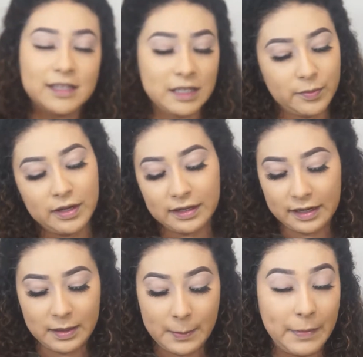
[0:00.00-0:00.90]
has been
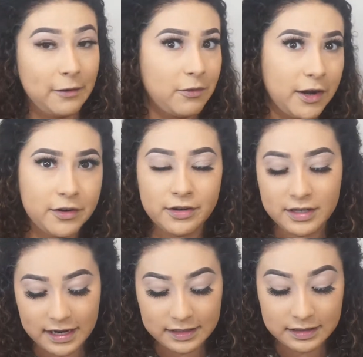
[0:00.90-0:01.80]
like my ride or
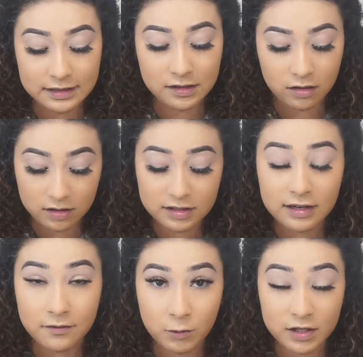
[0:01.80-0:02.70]
die since, honestly, I
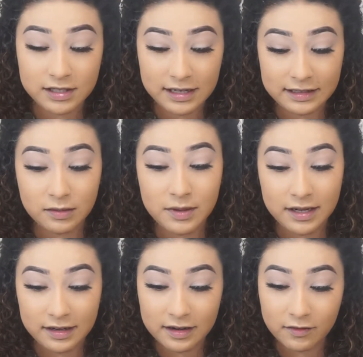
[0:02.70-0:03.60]
want to say like the
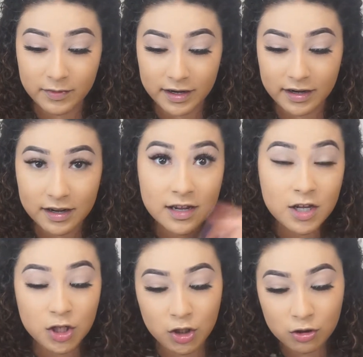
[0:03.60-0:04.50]
beginning of my
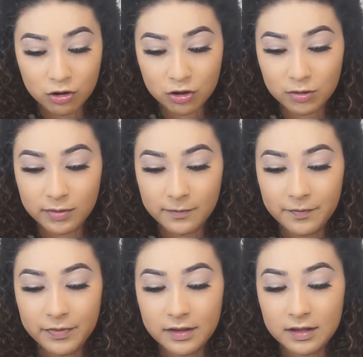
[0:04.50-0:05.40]
YouTube.
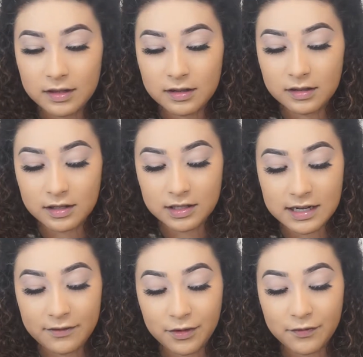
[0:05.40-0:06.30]
It's
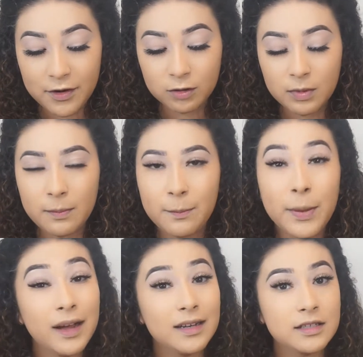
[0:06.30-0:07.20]
never failed me.
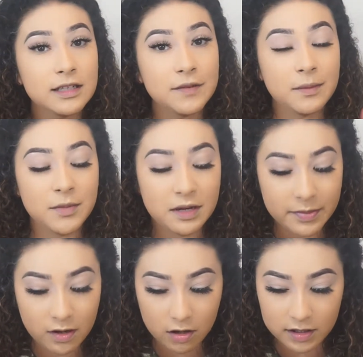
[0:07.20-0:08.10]
But if I'm going to be
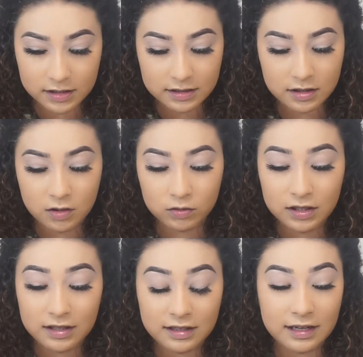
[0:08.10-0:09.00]
honest, the only
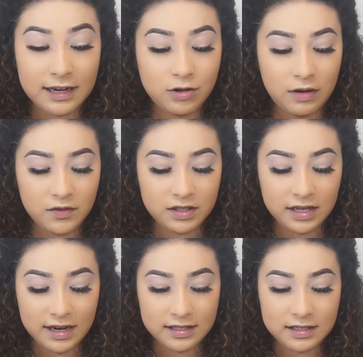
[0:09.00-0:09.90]
thing that I do have to
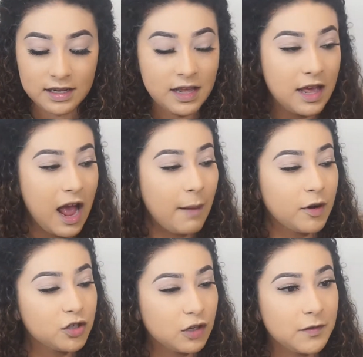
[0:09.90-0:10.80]
say is I'm not
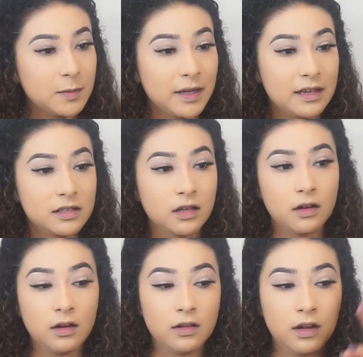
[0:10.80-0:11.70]
sure if it's because
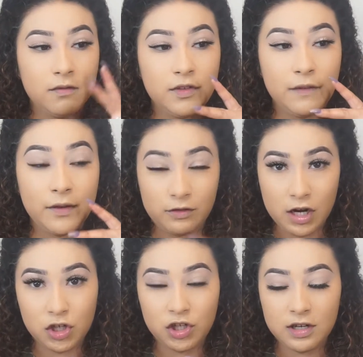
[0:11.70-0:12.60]
of the
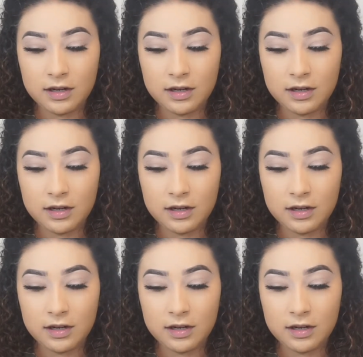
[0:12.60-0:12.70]
foundation